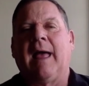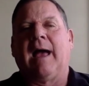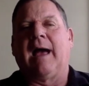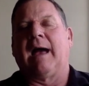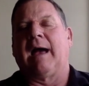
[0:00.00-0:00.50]

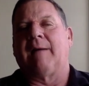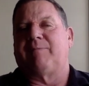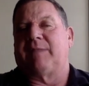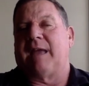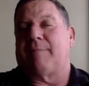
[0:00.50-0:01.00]
Uh,
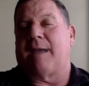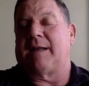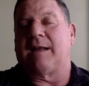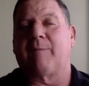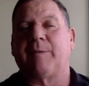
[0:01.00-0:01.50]
that
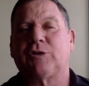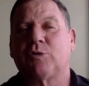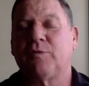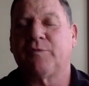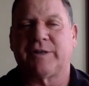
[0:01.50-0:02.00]
might not be
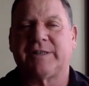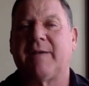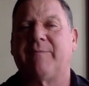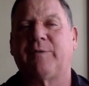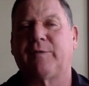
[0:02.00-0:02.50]
true for a
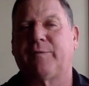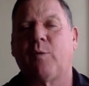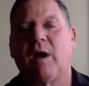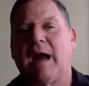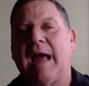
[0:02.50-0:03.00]
seven foot
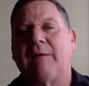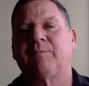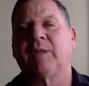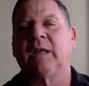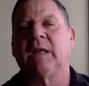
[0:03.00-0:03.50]
four guy.
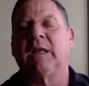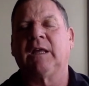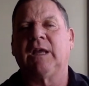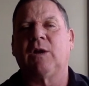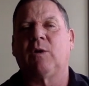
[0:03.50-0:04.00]

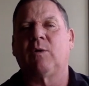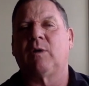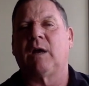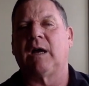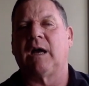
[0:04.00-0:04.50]
You
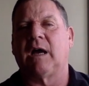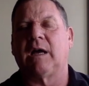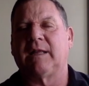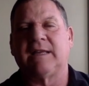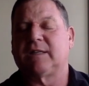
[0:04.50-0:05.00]
know,
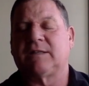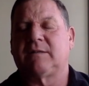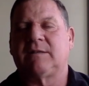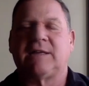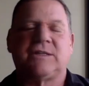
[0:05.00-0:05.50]
uh, that's just
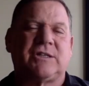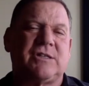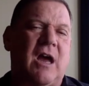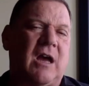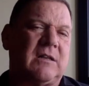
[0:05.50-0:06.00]
that's just
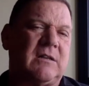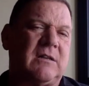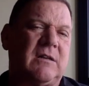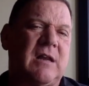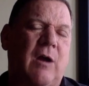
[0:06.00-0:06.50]
not
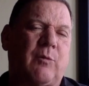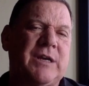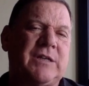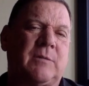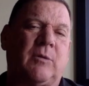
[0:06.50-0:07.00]
not
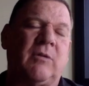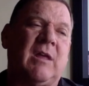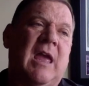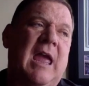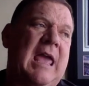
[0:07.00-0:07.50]
reasonable.
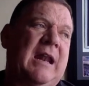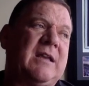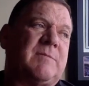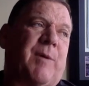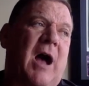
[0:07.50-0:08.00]
And it
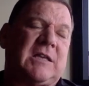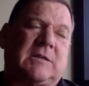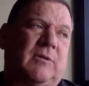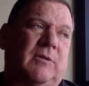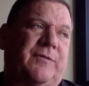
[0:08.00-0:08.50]
is
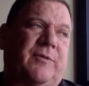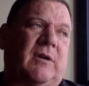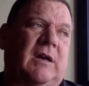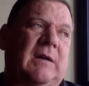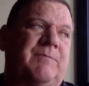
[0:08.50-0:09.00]
possible
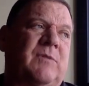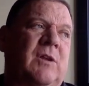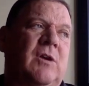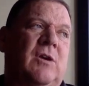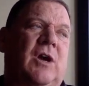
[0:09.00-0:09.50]
for a
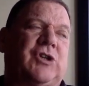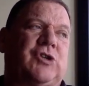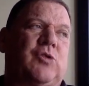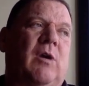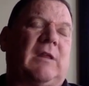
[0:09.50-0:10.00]
a
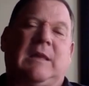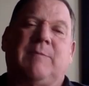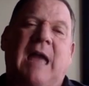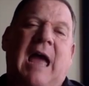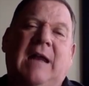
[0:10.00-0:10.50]
short
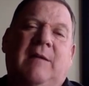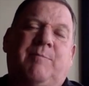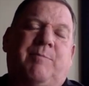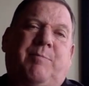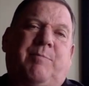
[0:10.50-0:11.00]
limb guy to
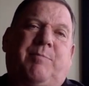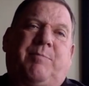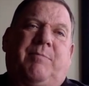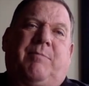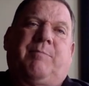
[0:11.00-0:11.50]

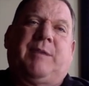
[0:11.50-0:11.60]
be